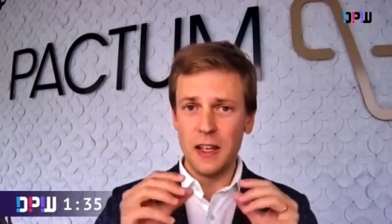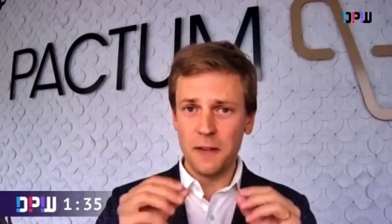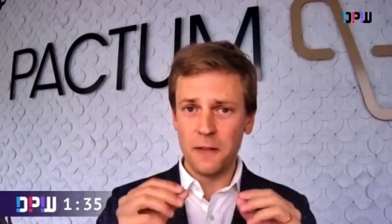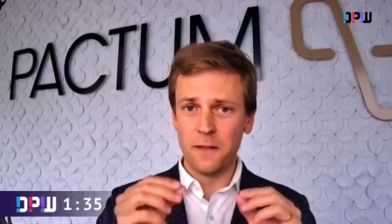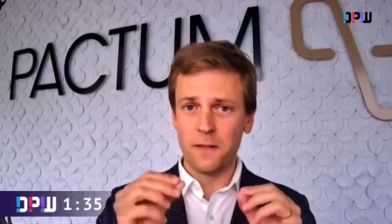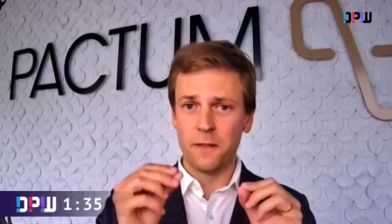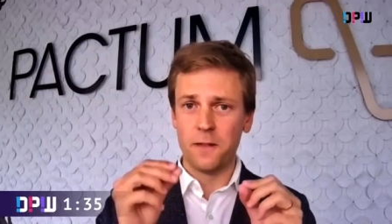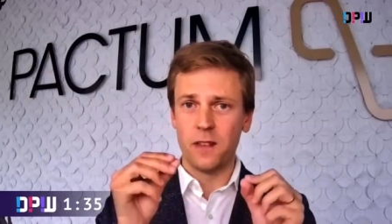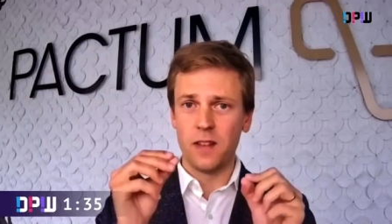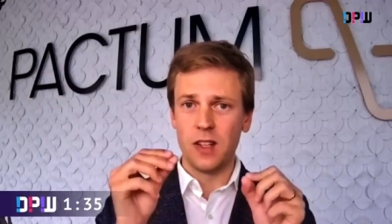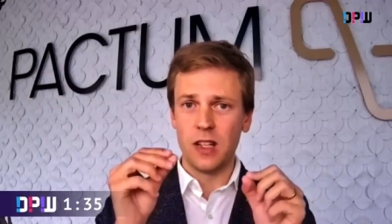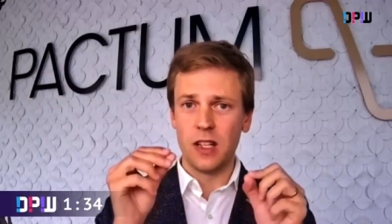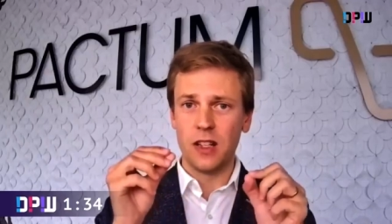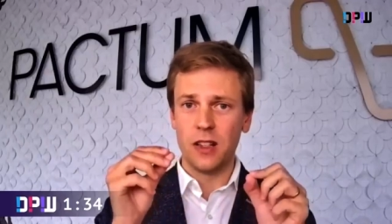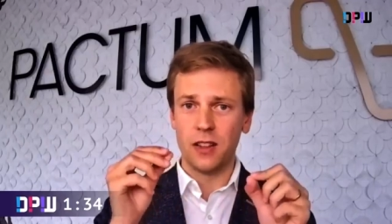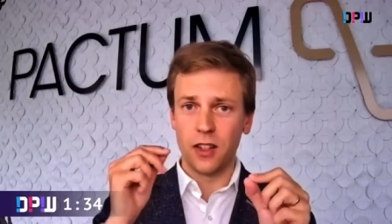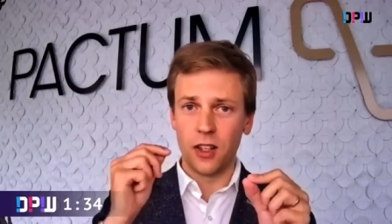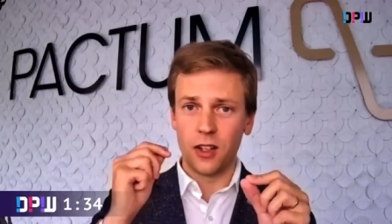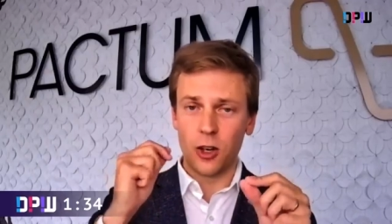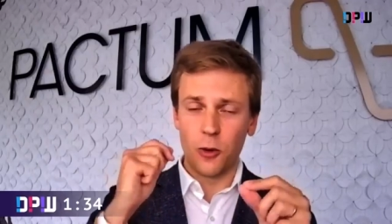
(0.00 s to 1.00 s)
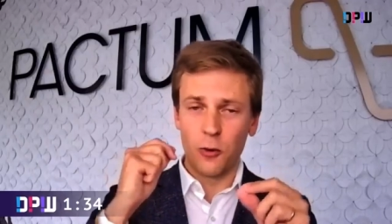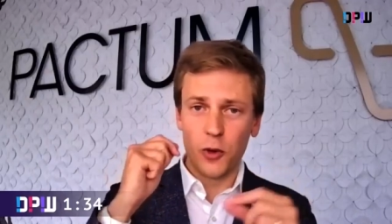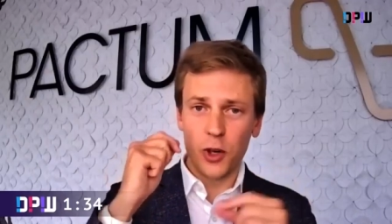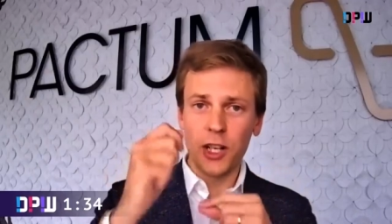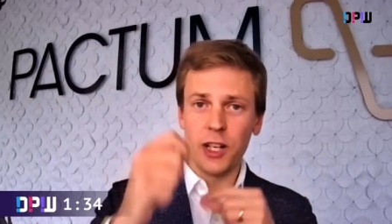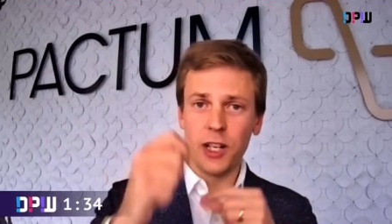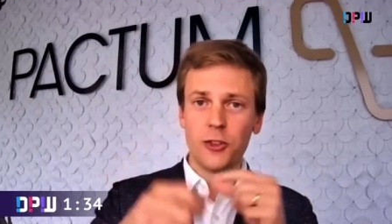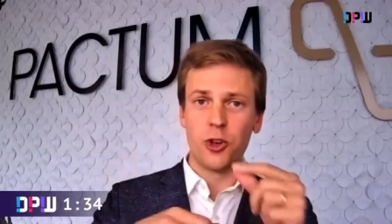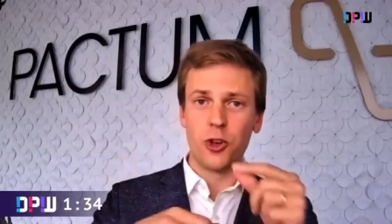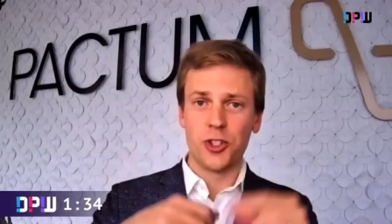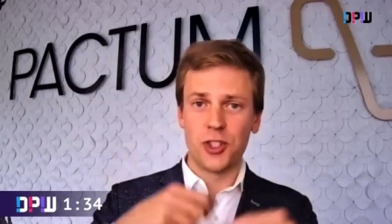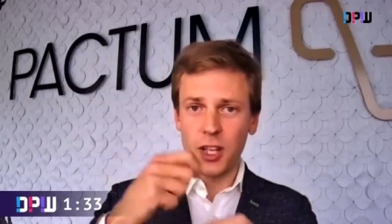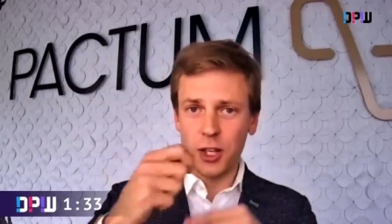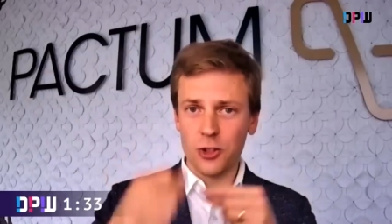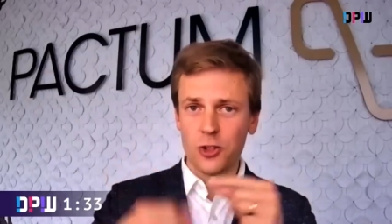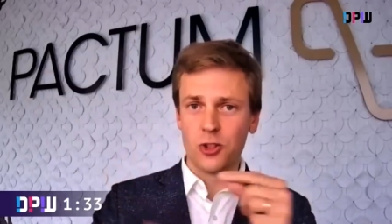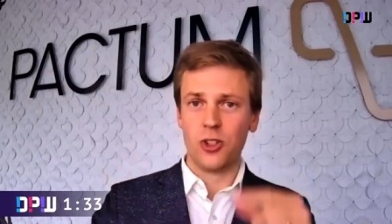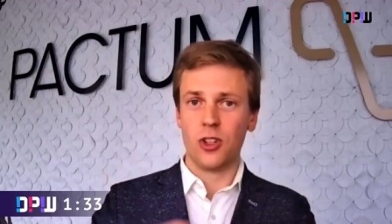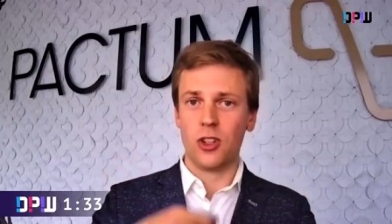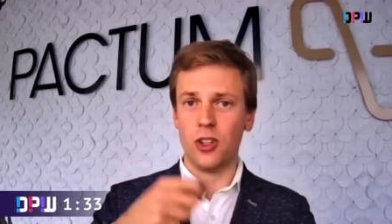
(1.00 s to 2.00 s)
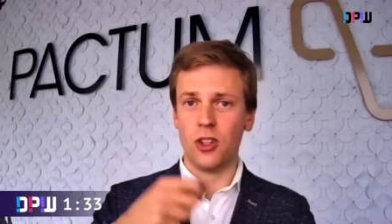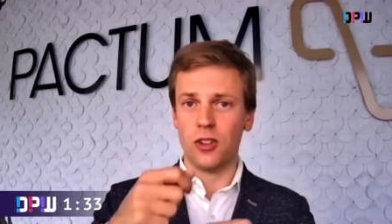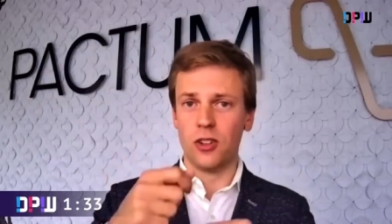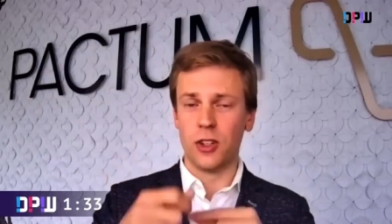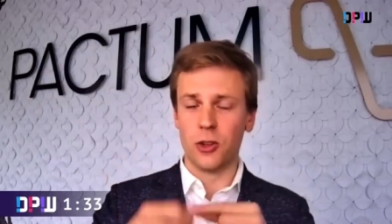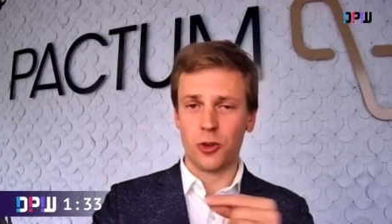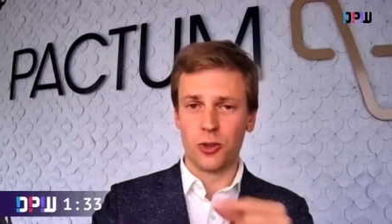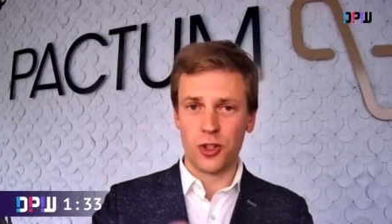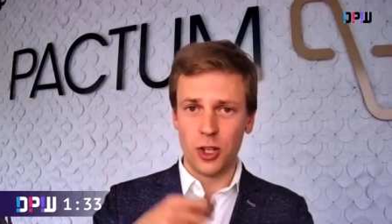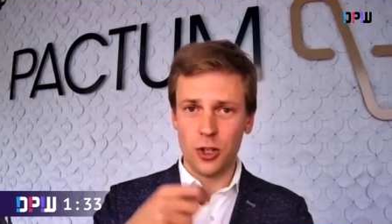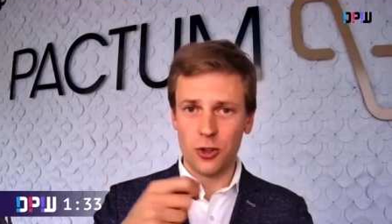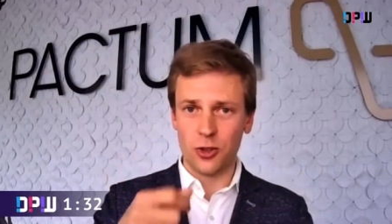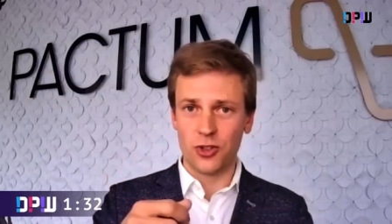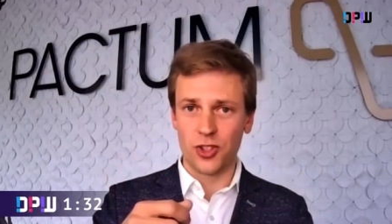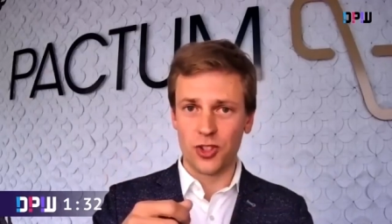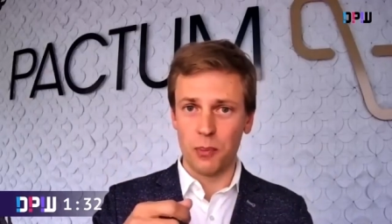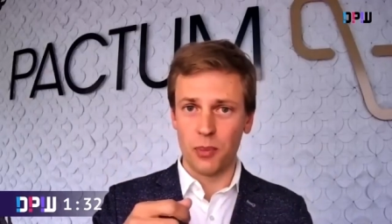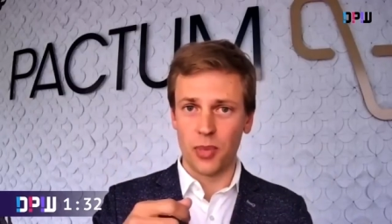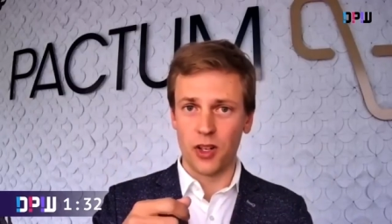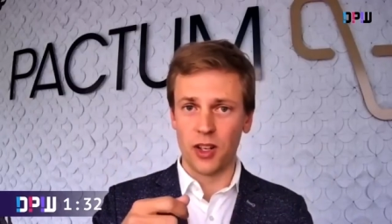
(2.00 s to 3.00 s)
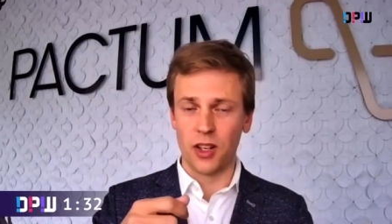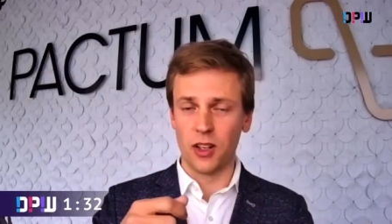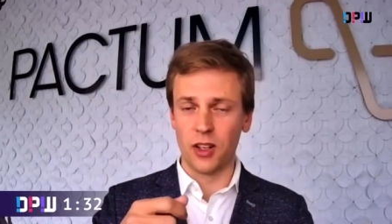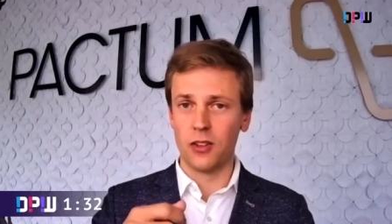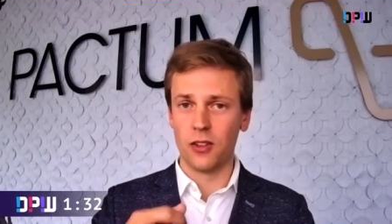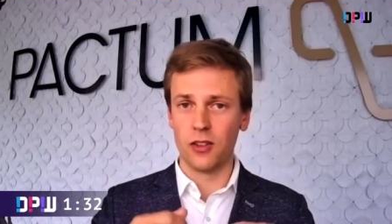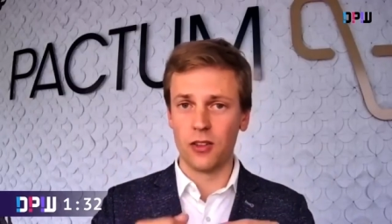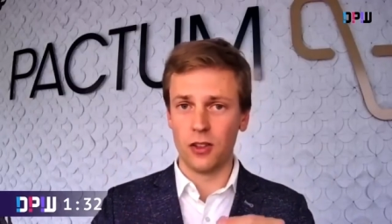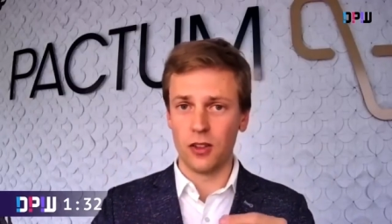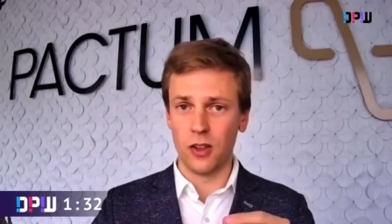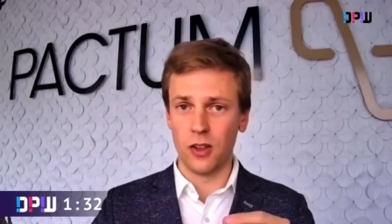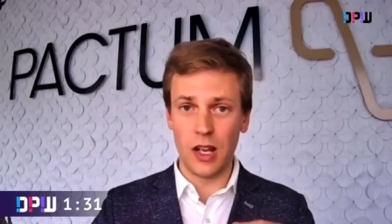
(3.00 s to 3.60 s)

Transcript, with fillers: If there are very transactional negotiations happening